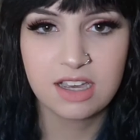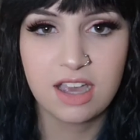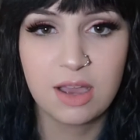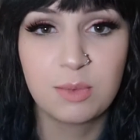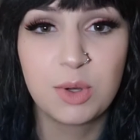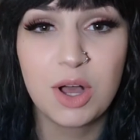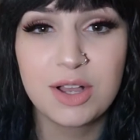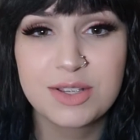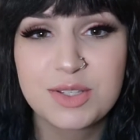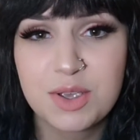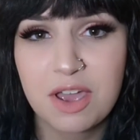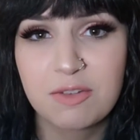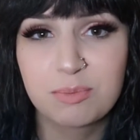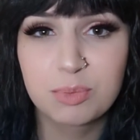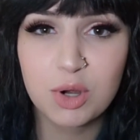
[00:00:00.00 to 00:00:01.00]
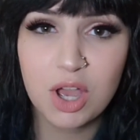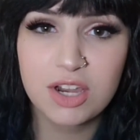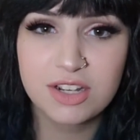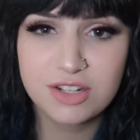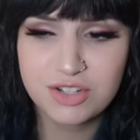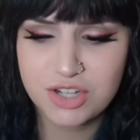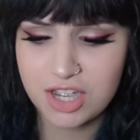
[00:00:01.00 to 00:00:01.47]
I will also have
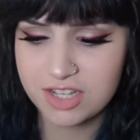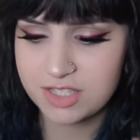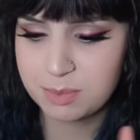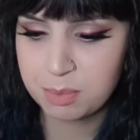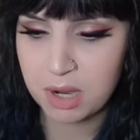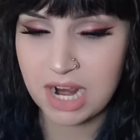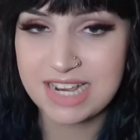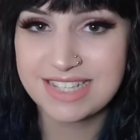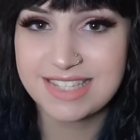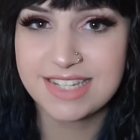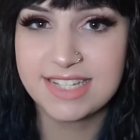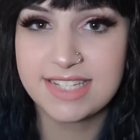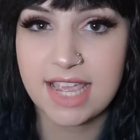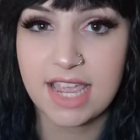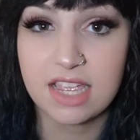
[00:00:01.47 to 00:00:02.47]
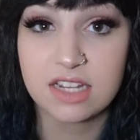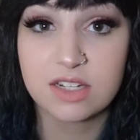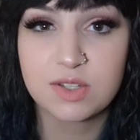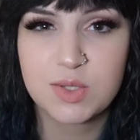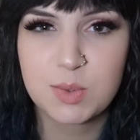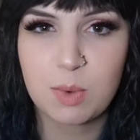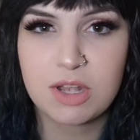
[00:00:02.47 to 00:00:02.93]
product shots, prices,
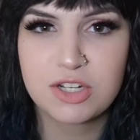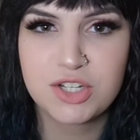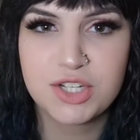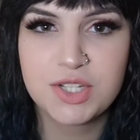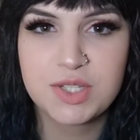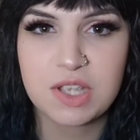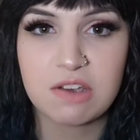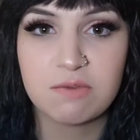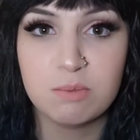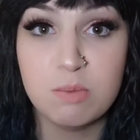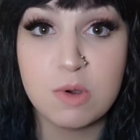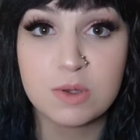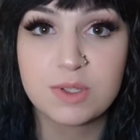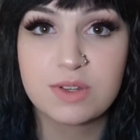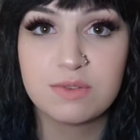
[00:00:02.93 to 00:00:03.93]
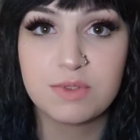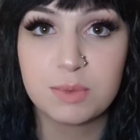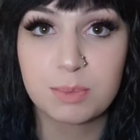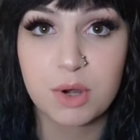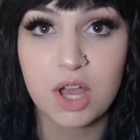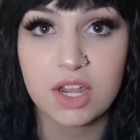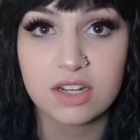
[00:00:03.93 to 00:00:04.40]
and swatches of most of the
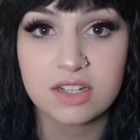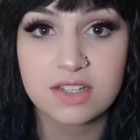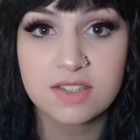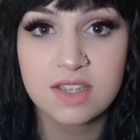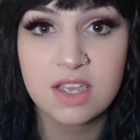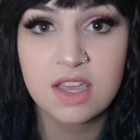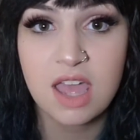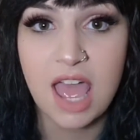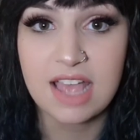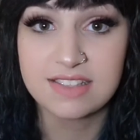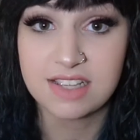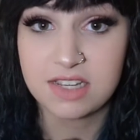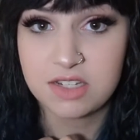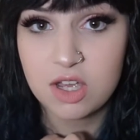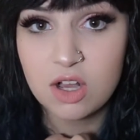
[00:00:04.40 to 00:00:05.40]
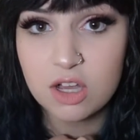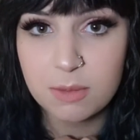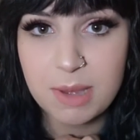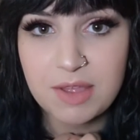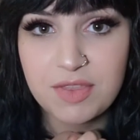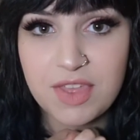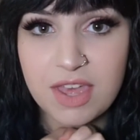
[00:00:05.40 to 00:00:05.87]
products as I talk
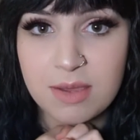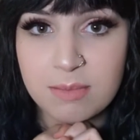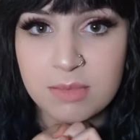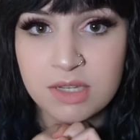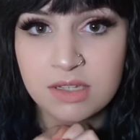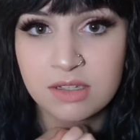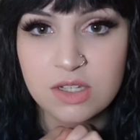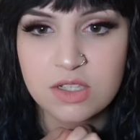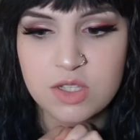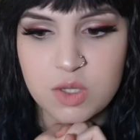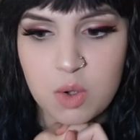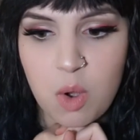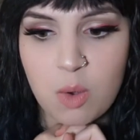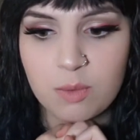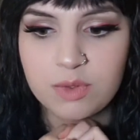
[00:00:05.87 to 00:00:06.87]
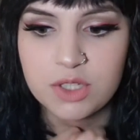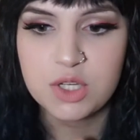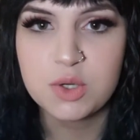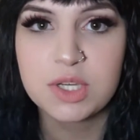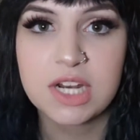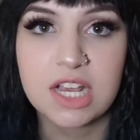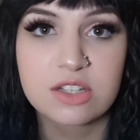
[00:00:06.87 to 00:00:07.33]
about them. So hopefully
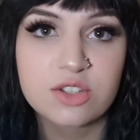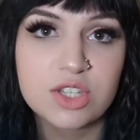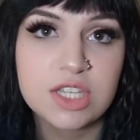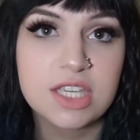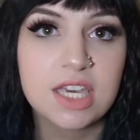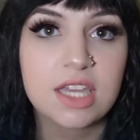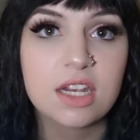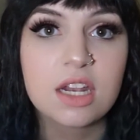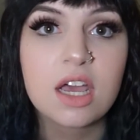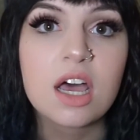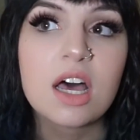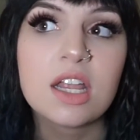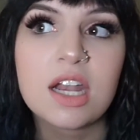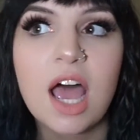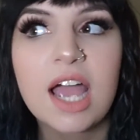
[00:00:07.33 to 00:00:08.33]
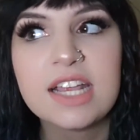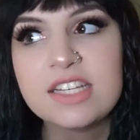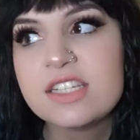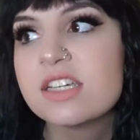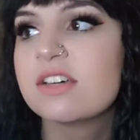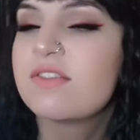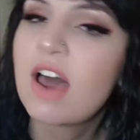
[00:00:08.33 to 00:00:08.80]
you can actually get an
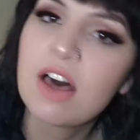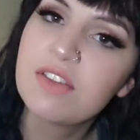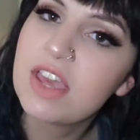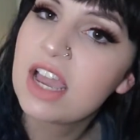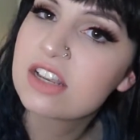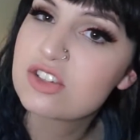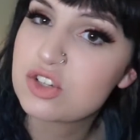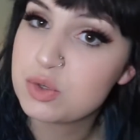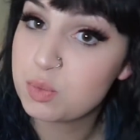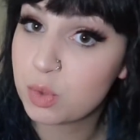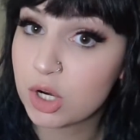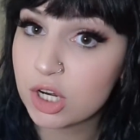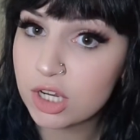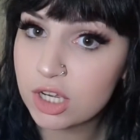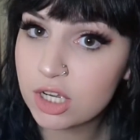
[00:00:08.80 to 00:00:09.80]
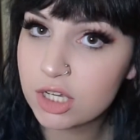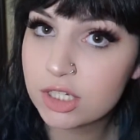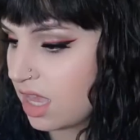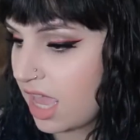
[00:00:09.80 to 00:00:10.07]
idea of how they actually work.